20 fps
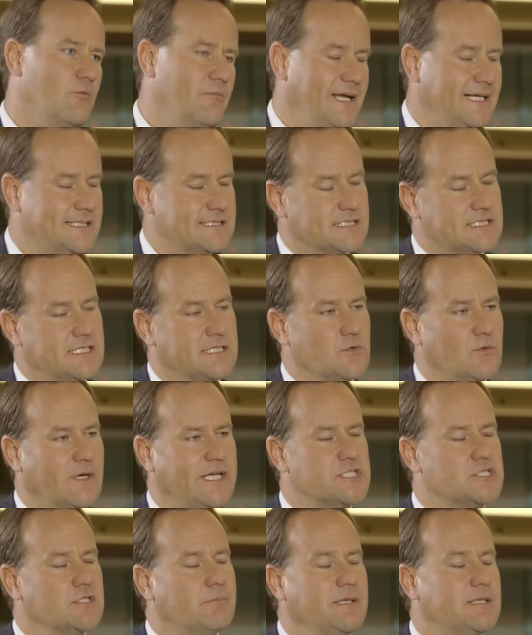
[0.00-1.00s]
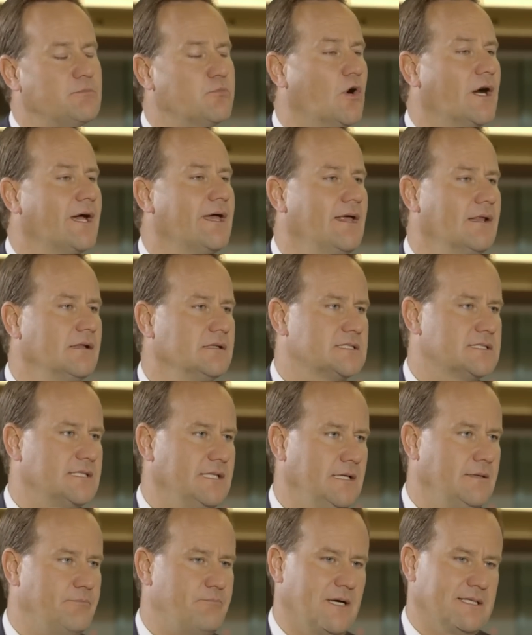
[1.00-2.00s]
makes the situation a bit more
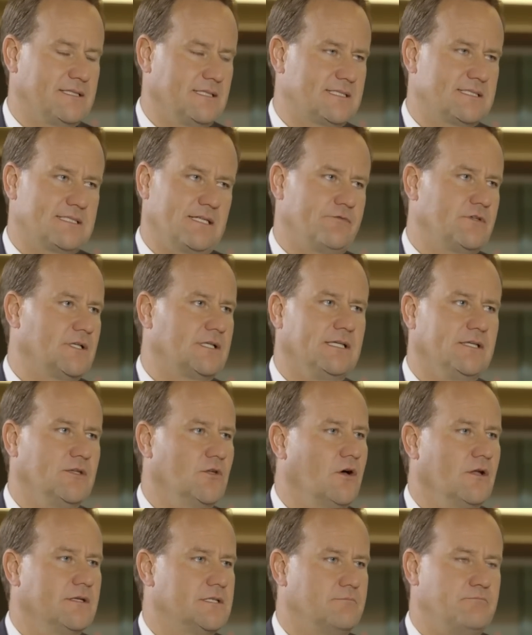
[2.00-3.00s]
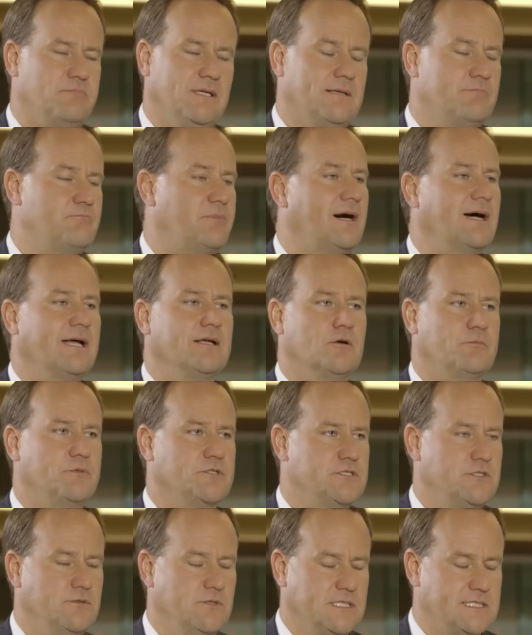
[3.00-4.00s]
healthy, but it's definitely not a big buying
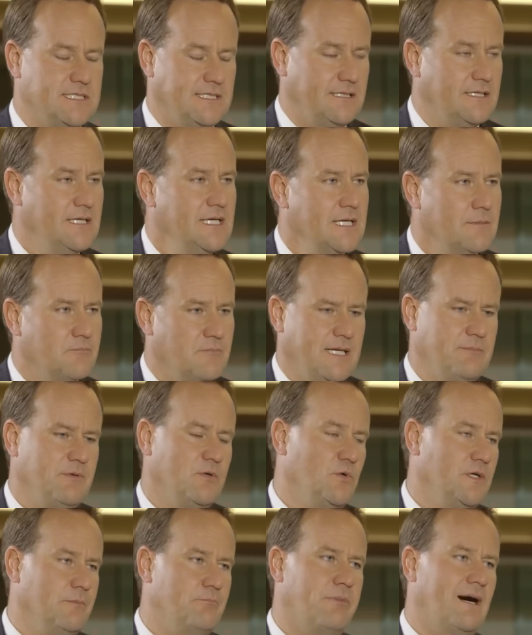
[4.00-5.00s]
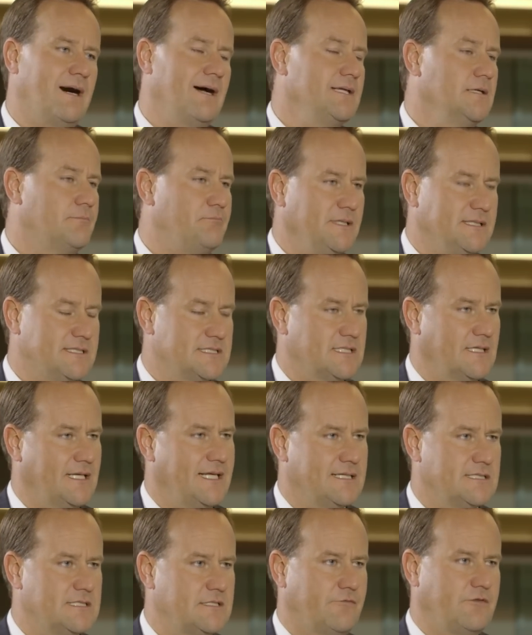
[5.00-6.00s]
opportunity. Maybe we buy a bit
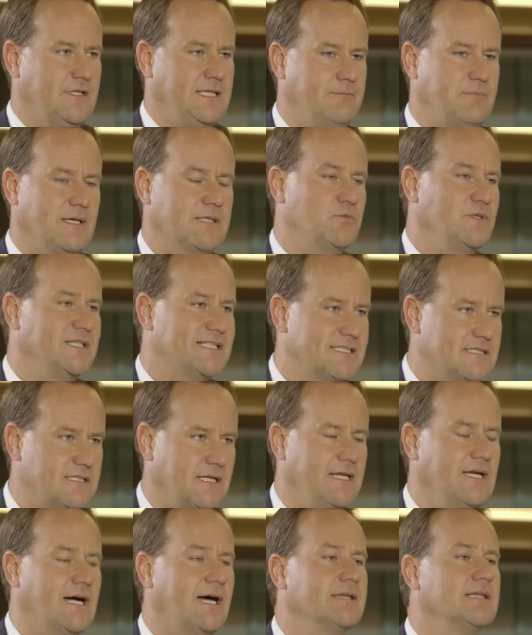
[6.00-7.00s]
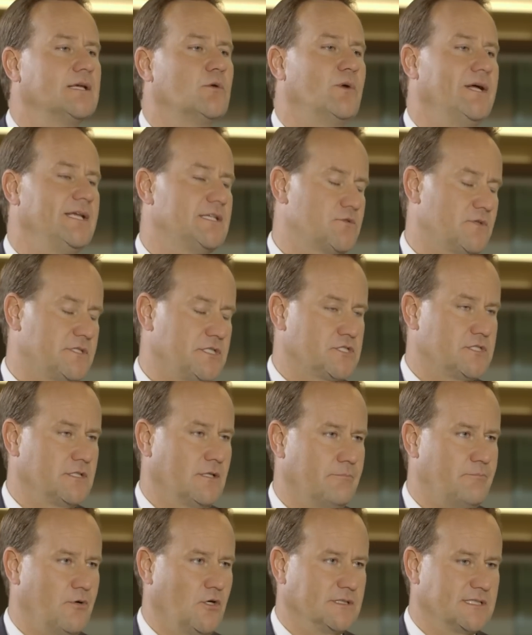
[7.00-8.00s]
selectively, but we stay underweight
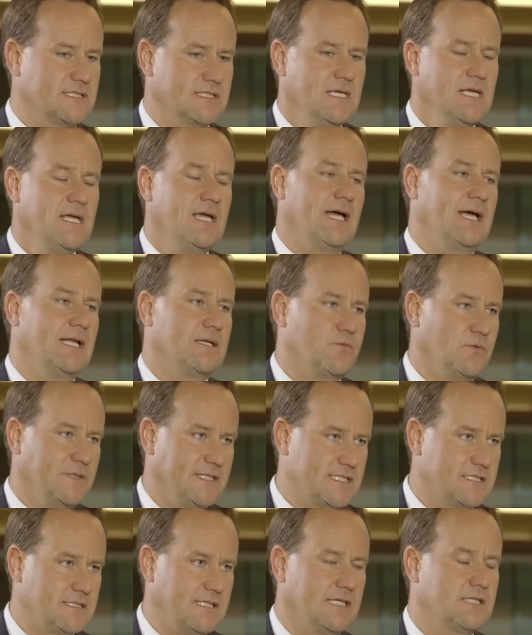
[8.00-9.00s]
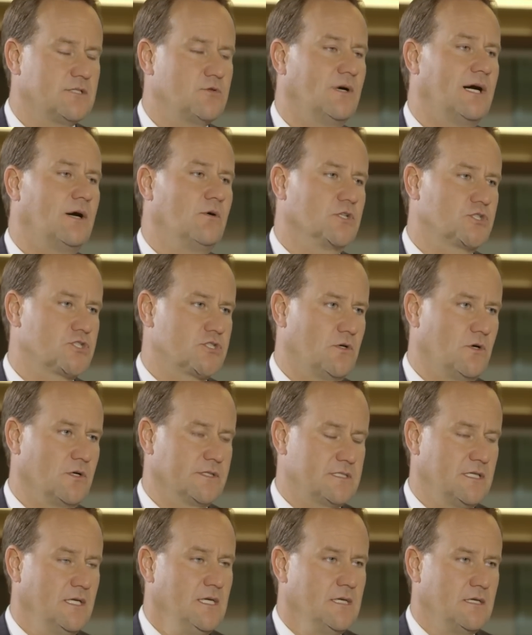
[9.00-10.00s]
traditional bonds and we stick to our
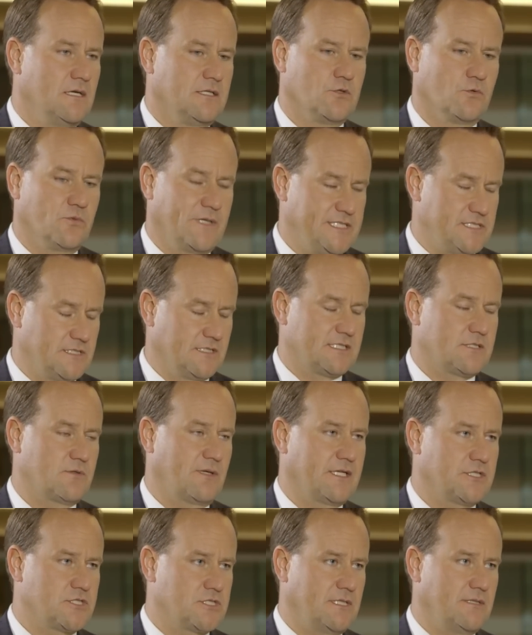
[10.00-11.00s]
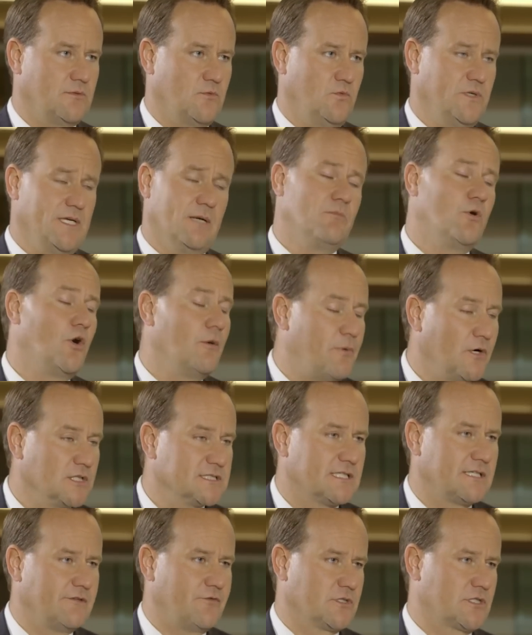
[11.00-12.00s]
short duration strategy. We are more
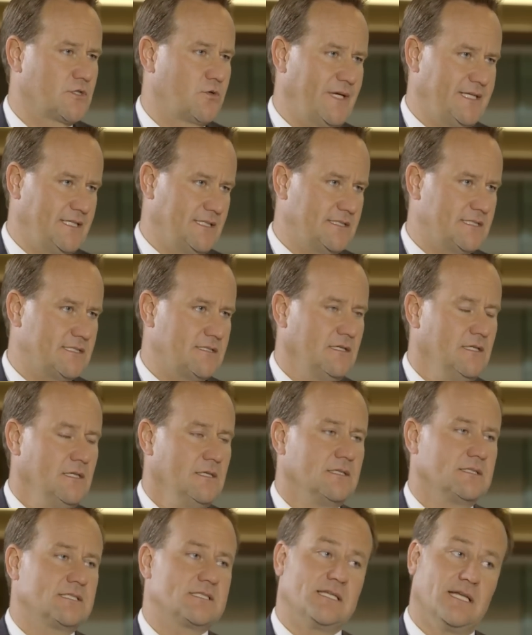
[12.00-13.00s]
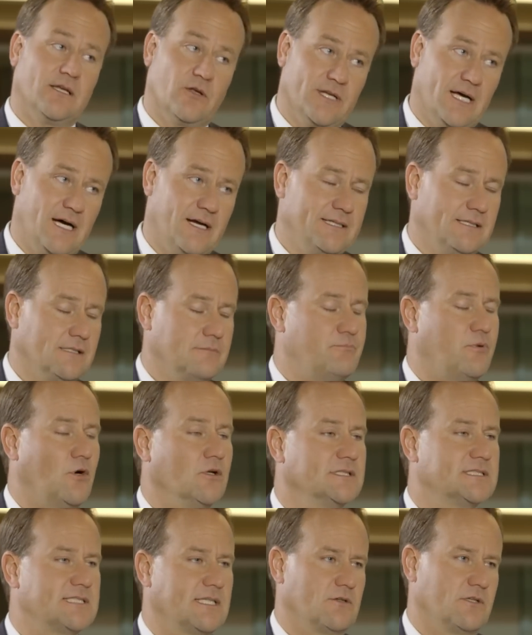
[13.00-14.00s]
positive on credits, still on high yield
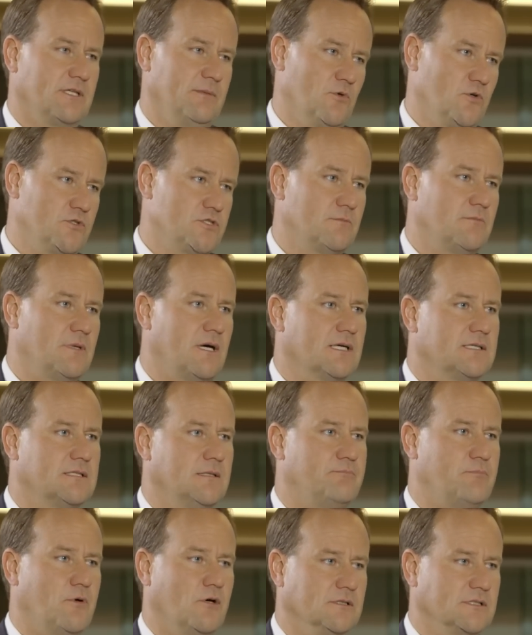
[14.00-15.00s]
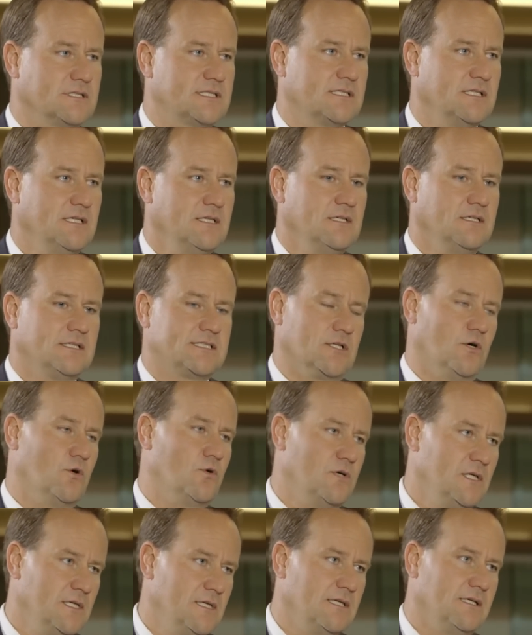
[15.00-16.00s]
bonds and on emerging market bonds.
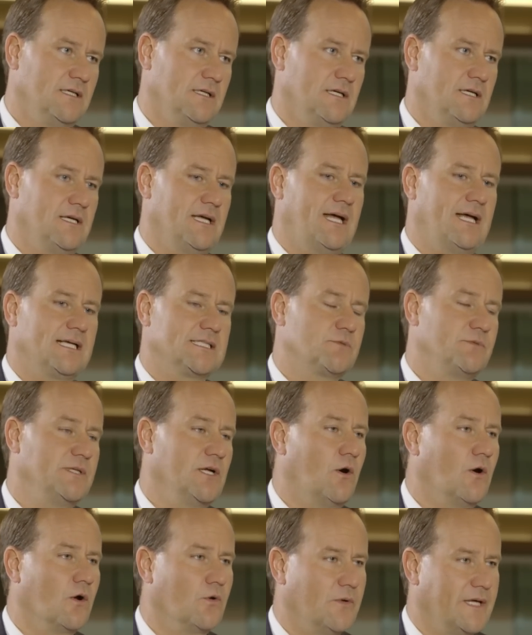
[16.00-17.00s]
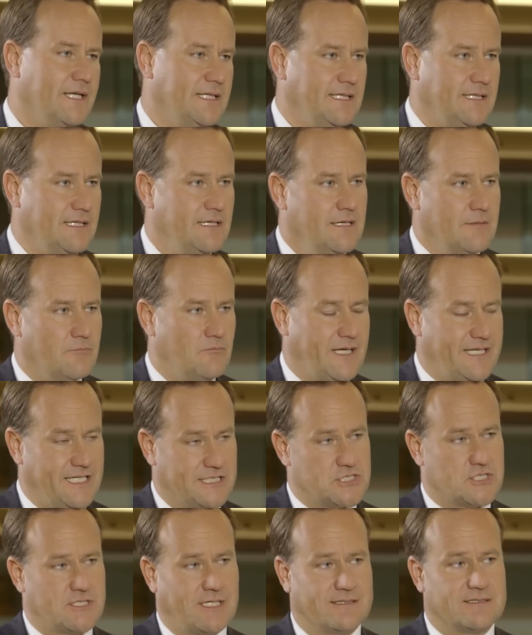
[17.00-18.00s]
So as we already
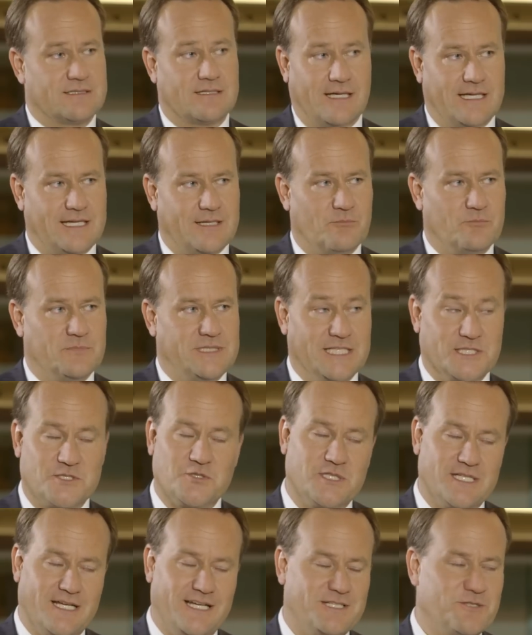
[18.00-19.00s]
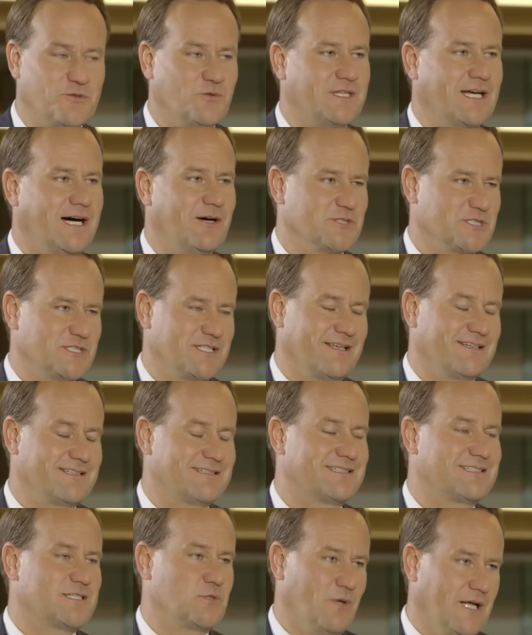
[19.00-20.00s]
managed that game year to date
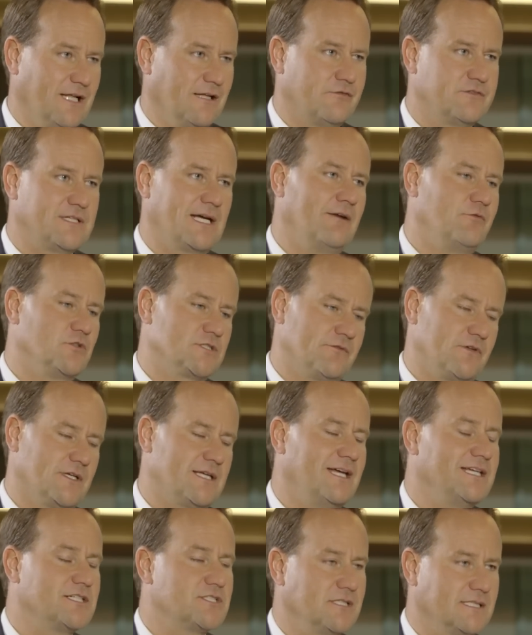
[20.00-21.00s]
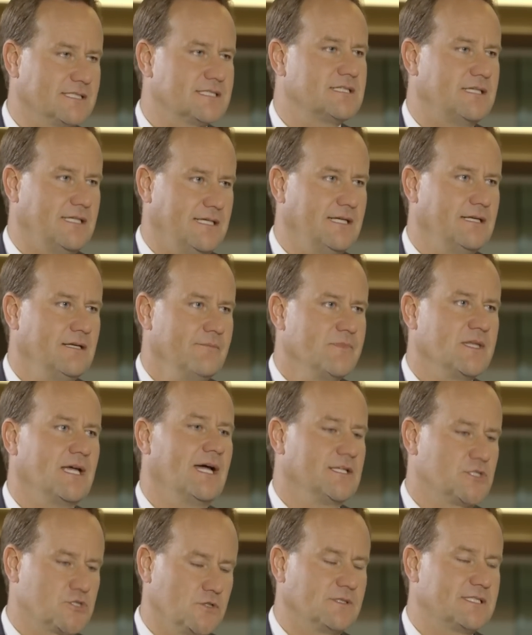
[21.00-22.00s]
2012, diversification is key
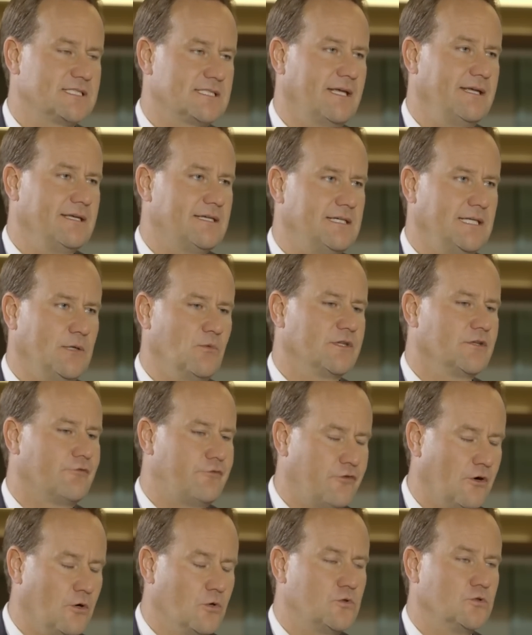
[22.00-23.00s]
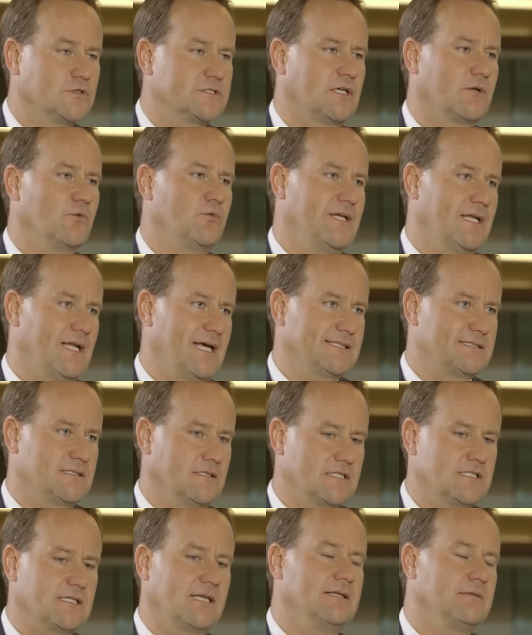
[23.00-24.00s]
and should stay key with a focus on real
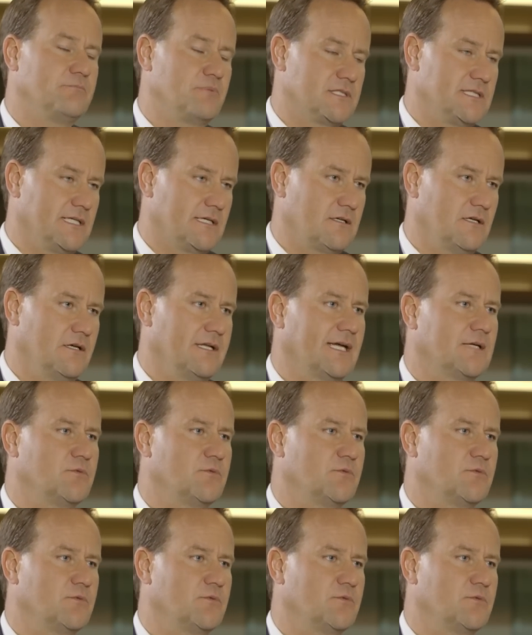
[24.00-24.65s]
assets and in particular on